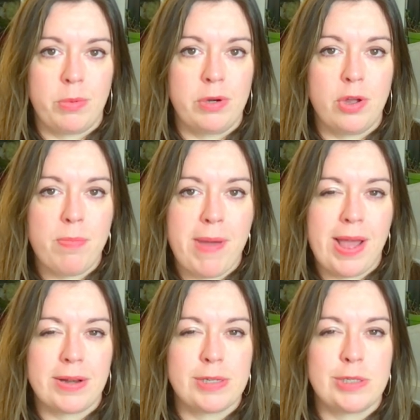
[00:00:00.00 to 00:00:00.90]
I want to go
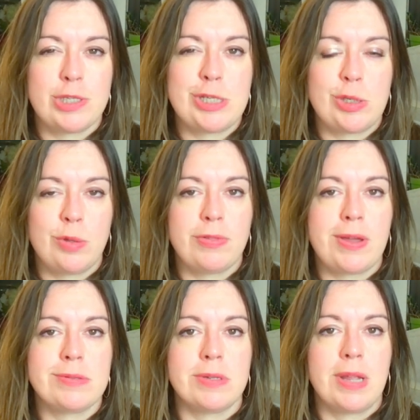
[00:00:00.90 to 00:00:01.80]
back to
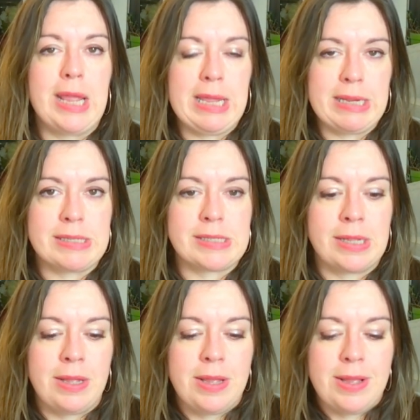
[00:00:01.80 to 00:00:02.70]
2008.
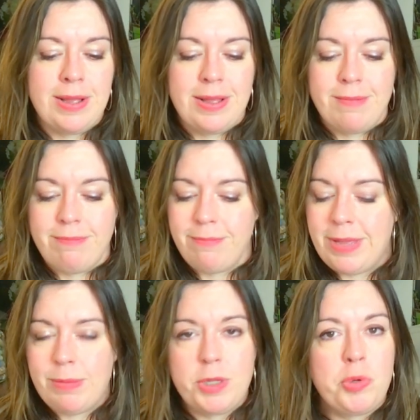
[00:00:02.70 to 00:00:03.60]

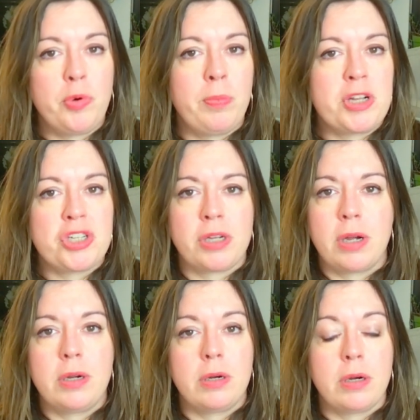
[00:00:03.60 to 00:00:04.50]
Maybe you were much
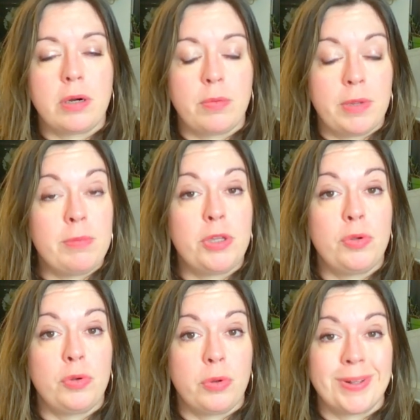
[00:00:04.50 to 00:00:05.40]
younger, or maybe
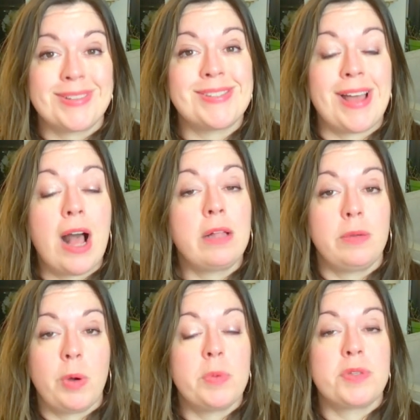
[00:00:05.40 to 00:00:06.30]
you know exactly
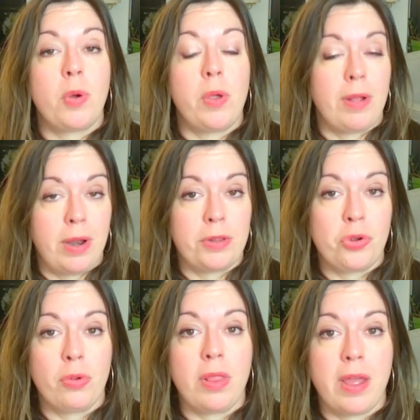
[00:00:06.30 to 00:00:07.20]
what was going on in
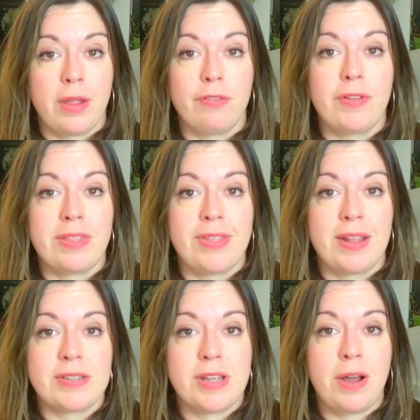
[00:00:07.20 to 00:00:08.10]
your life at
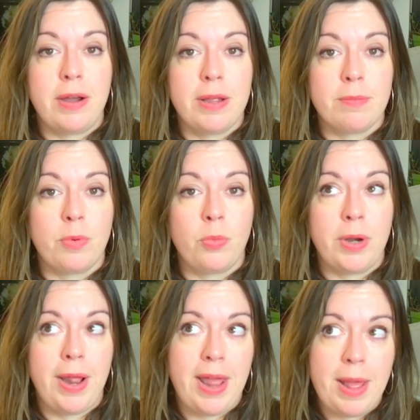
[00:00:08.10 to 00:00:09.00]
that time. But
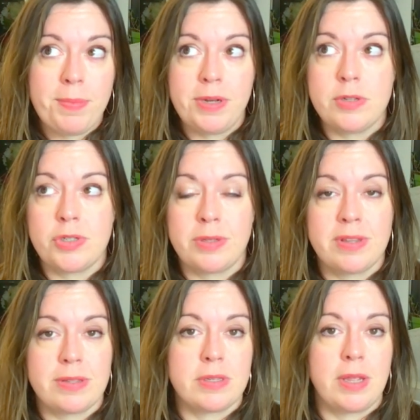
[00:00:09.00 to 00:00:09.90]
what happened in
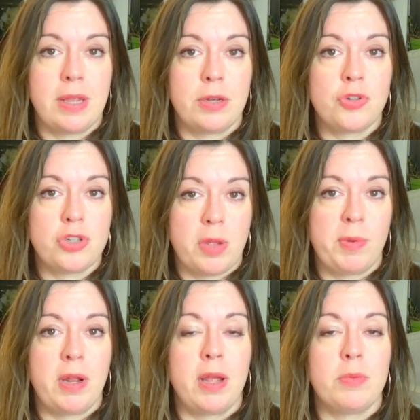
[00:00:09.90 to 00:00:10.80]
2008,
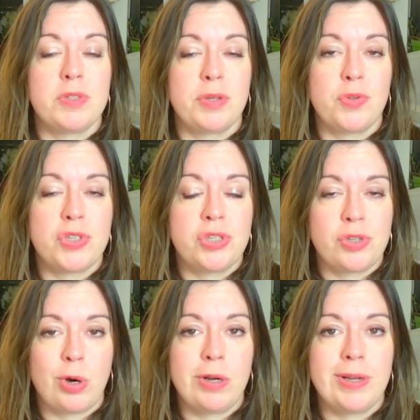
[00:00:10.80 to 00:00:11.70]
Gemini, was that you
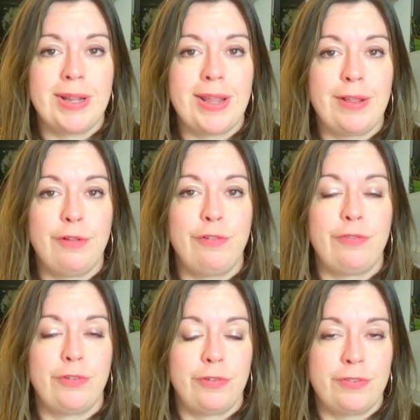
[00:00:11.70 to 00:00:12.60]
started a
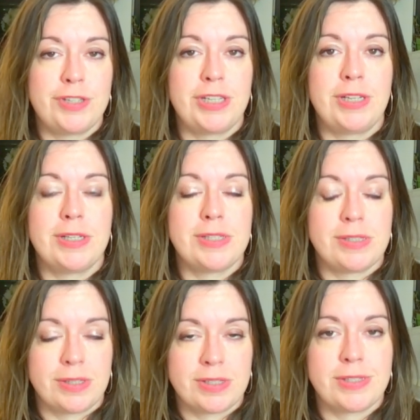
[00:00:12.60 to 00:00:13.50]
15,
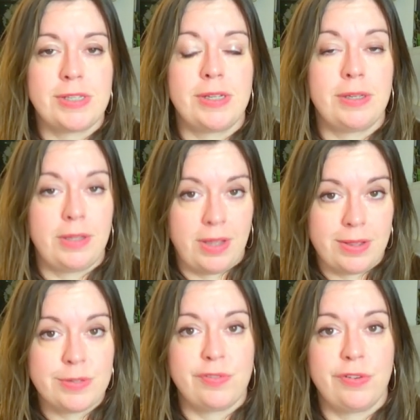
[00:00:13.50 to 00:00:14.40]
16
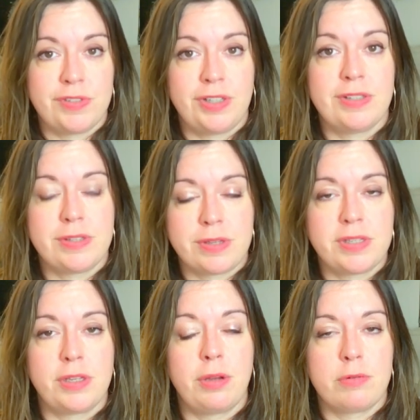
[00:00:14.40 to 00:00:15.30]

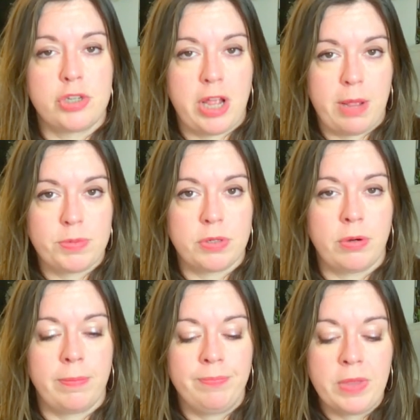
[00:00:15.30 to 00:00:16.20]
year
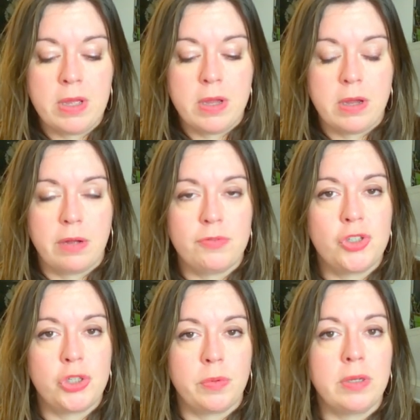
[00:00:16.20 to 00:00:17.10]
chapter
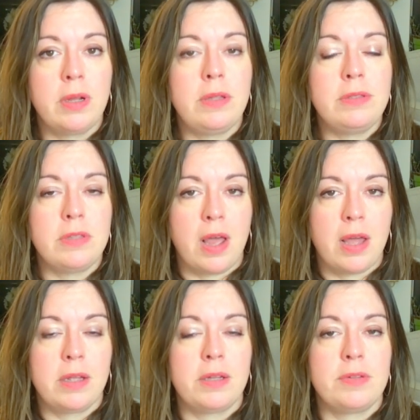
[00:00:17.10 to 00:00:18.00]
of doing a
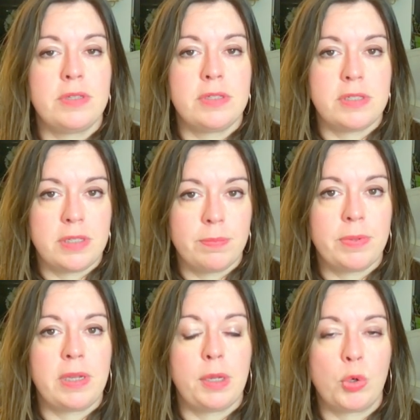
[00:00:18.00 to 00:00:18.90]
lot of
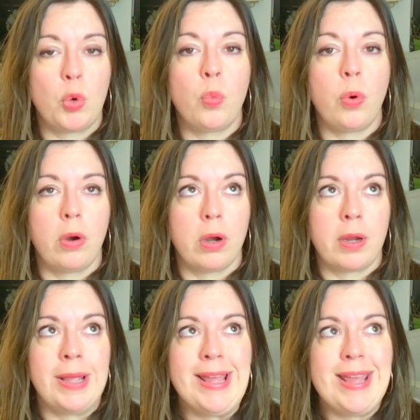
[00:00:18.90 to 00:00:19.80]
deep inner
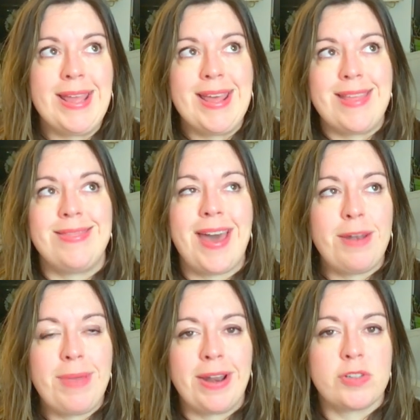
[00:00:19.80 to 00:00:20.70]
work. That
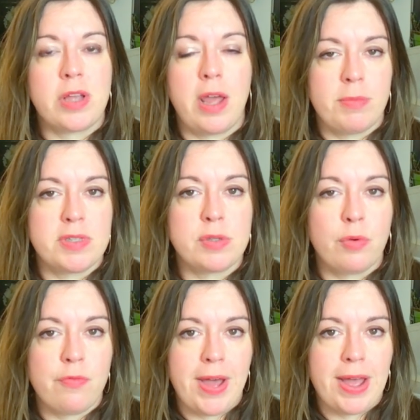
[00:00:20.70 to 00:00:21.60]
amount of time is
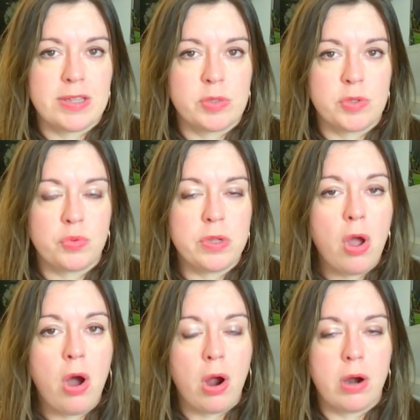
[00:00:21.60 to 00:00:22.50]
so vast, so it's really
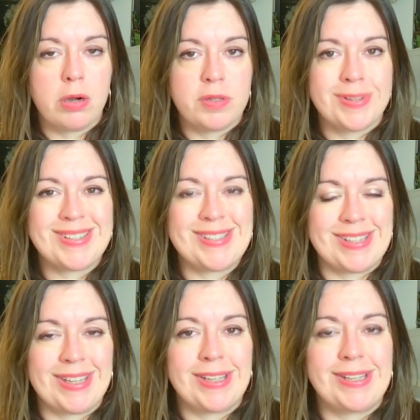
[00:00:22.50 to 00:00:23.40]
hard to
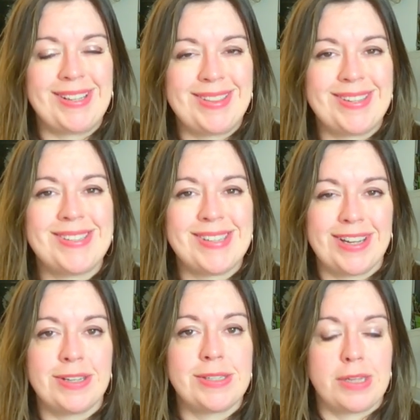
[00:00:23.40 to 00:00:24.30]
see it in the
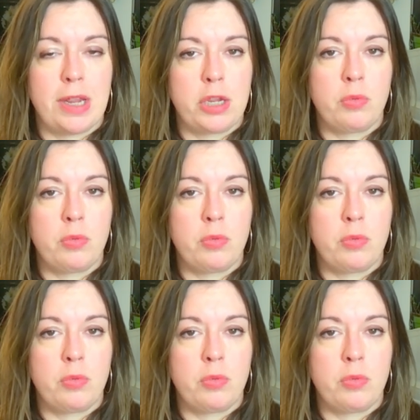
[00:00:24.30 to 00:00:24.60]
day-to-day.